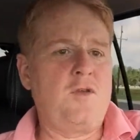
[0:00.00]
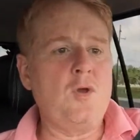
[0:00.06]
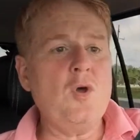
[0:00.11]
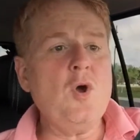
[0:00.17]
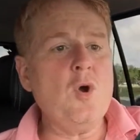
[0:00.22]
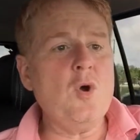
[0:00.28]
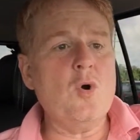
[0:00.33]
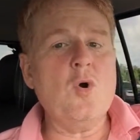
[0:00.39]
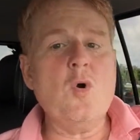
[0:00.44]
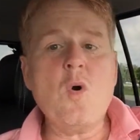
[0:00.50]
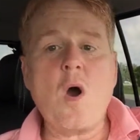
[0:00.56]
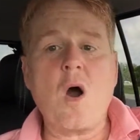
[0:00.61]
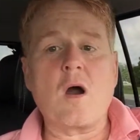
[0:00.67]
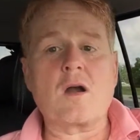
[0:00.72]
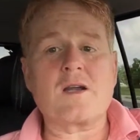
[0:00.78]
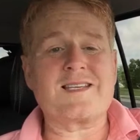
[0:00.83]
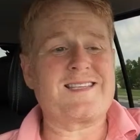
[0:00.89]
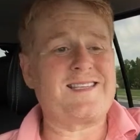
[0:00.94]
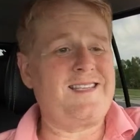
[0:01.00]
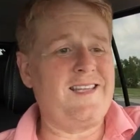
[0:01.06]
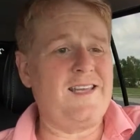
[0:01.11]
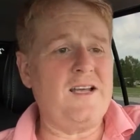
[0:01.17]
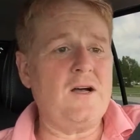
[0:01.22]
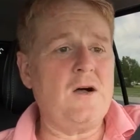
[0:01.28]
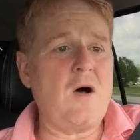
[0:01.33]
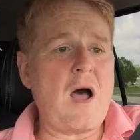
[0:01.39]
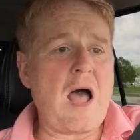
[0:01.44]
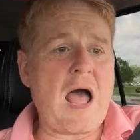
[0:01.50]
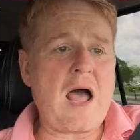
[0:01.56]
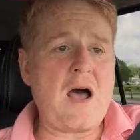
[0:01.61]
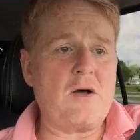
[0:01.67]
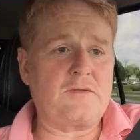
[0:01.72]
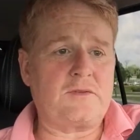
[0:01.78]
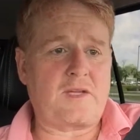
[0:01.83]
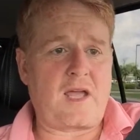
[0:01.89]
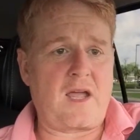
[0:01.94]
you are still
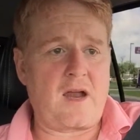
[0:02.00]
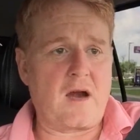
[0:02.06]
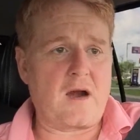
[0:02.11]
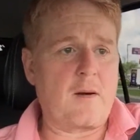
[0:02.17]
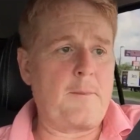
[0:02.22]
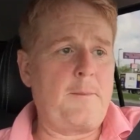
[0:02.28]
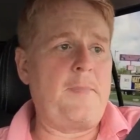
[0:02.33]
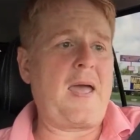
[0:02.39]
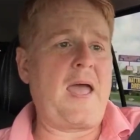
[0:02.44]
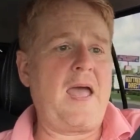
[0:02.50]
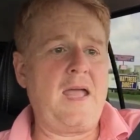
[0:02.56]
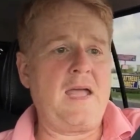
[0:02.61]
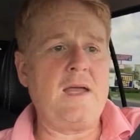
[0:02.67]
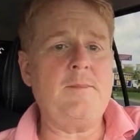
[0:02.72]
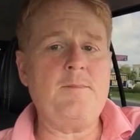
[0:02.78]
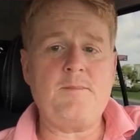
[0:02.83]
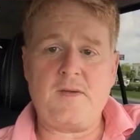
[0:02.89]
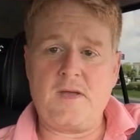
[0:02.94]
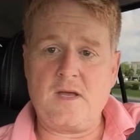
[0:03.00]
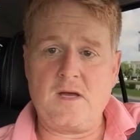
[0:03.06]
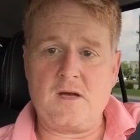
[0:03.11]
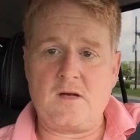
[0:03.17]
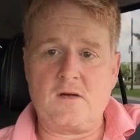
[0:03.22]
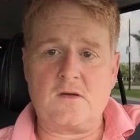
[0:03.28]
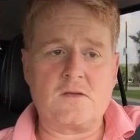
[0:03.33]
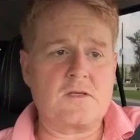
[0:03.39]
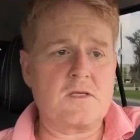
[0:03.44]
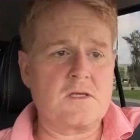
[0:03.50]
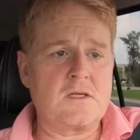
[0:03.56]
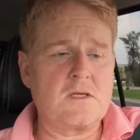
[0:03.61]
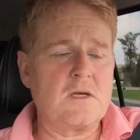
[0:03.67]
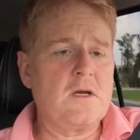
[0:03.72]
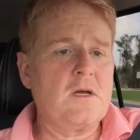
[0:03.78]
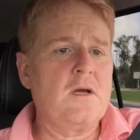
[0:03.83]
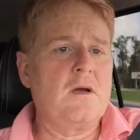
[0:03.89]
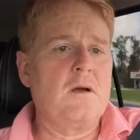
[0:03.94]
out there paying bills
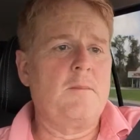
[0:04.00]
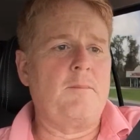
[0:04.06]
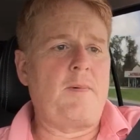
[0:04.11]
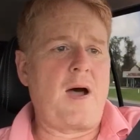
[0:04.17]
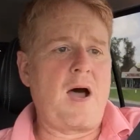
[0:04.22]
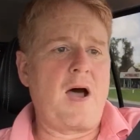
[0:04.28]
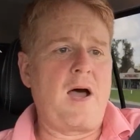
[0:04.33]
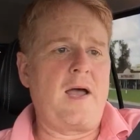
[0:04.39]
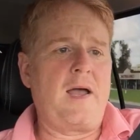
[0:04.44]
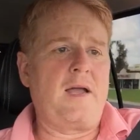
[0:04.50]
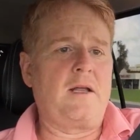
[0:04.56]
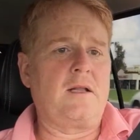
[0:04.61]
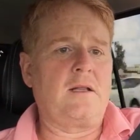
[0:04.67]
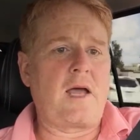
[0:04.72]
by,